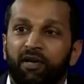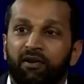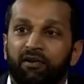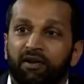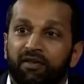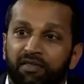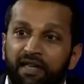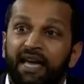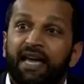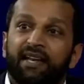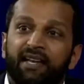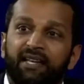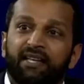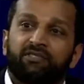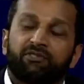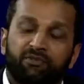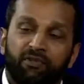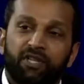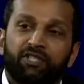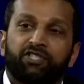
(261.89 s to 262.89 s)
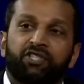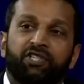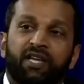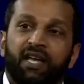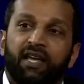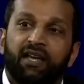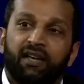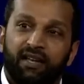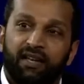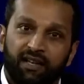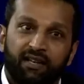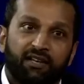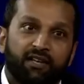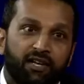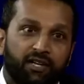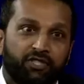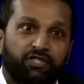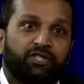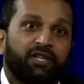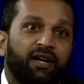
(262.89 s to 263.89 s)
That is Russiagate in a
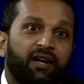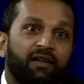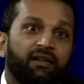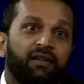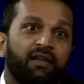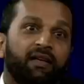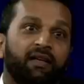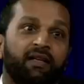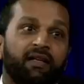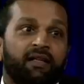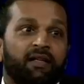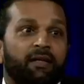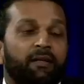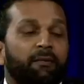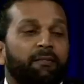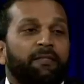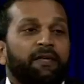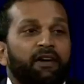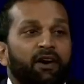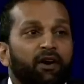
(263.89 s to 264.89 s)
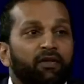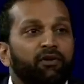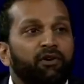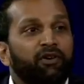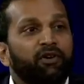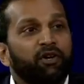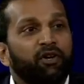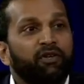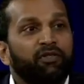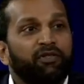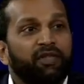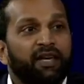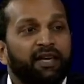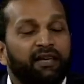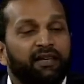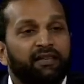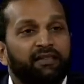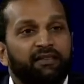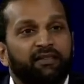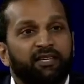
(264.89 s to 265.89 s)
nutshell. The other good thing
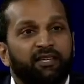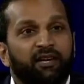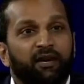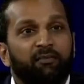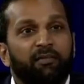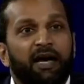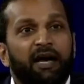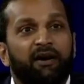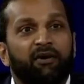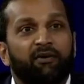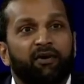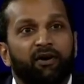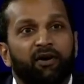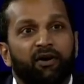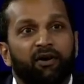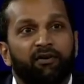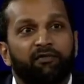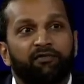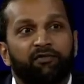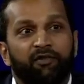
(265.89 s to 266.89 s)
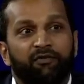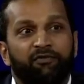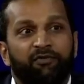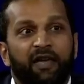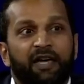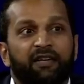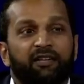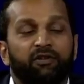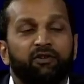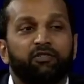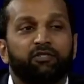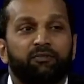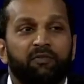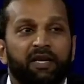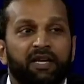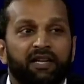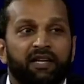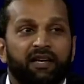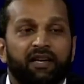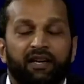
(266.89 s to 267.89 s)
to come out of the fake news
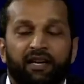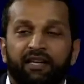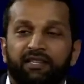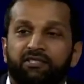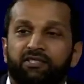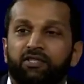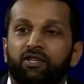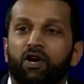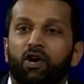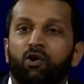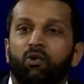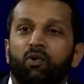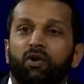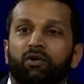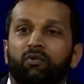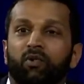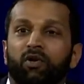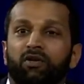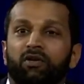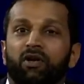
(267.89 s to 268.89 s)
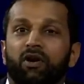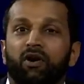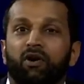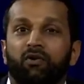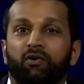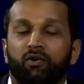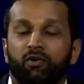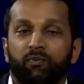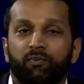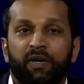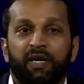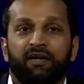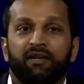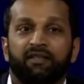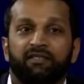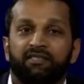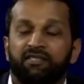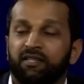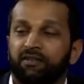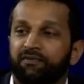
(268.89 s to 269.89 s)
media is no one would know who peanut
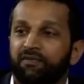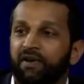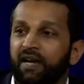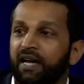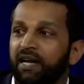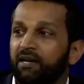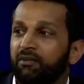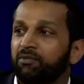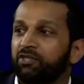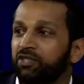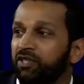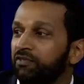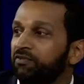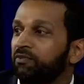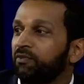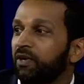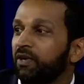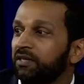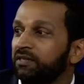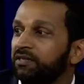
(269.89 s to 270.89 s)
sniffer Adam Schiff was.